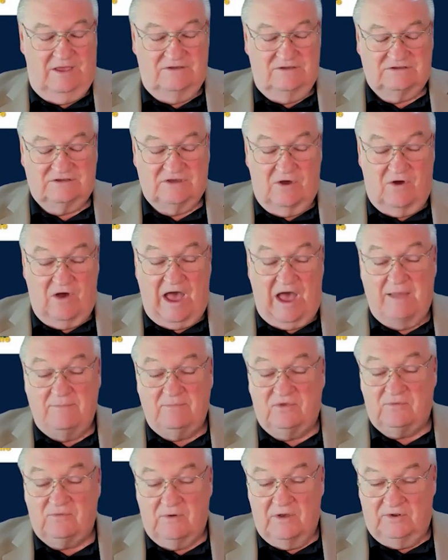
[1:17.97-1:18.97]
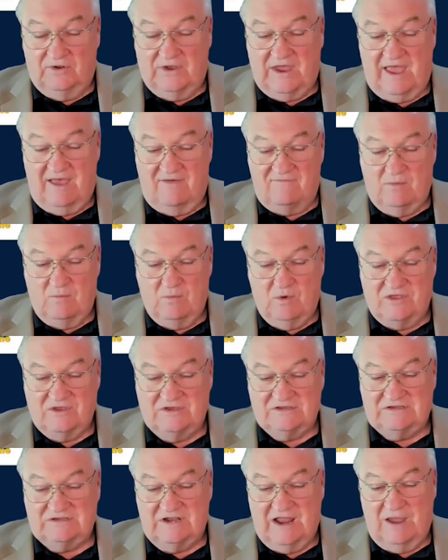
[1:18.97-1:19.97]
So I'm thrilled to have him with
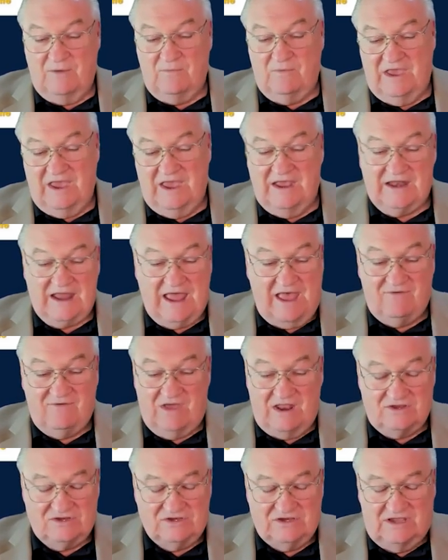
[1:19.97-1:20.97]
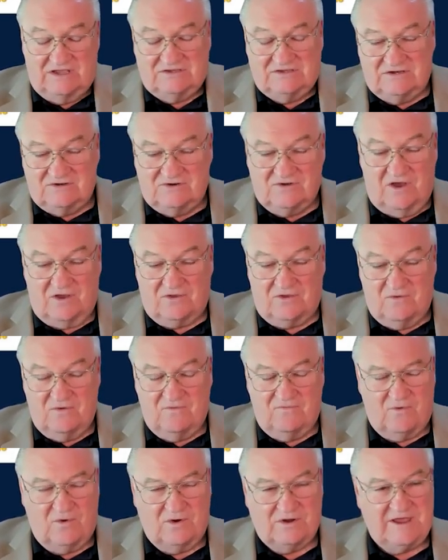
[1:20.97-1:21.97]
us today. He and I have had a chance to talk three
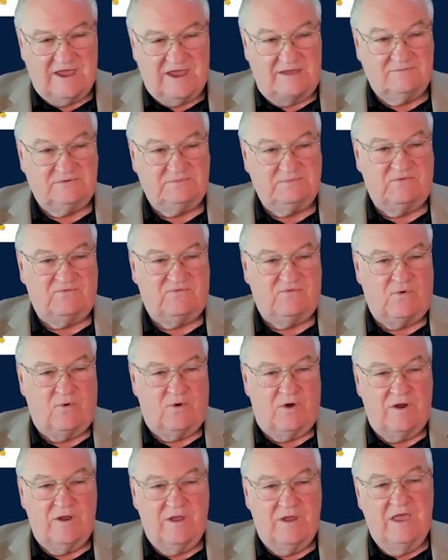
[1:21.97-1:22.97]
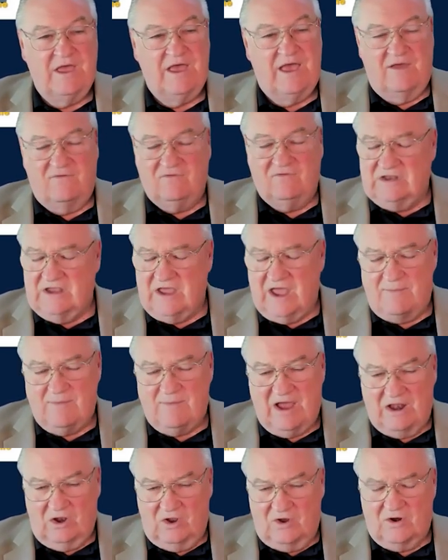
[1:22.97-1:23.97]
or four times before. Every time
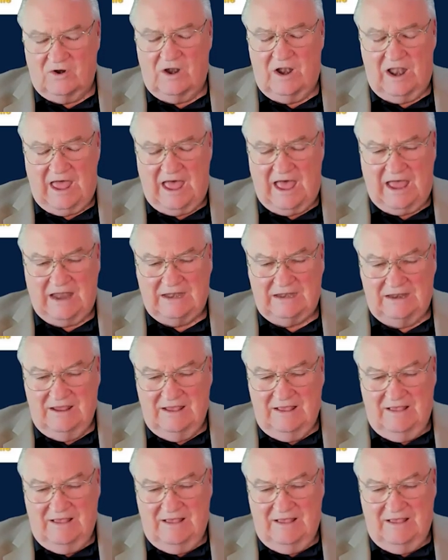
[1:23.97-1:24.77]
I learn a lot.